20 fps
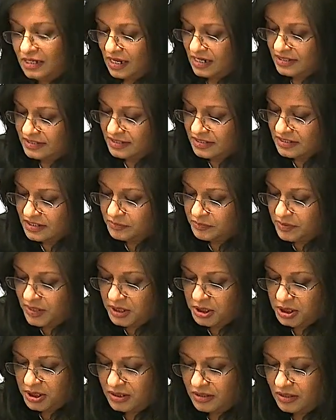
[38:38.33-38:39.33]
as an
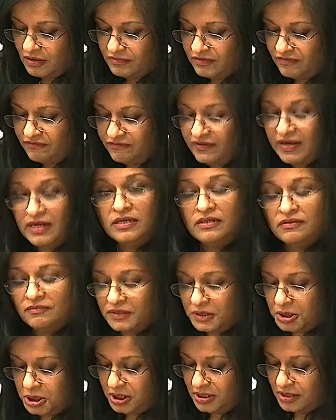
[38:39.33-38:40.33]
expression of the faith of
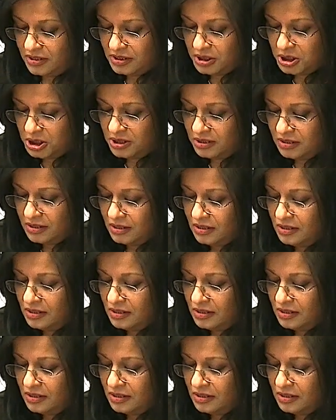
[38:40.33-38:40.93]
the Church,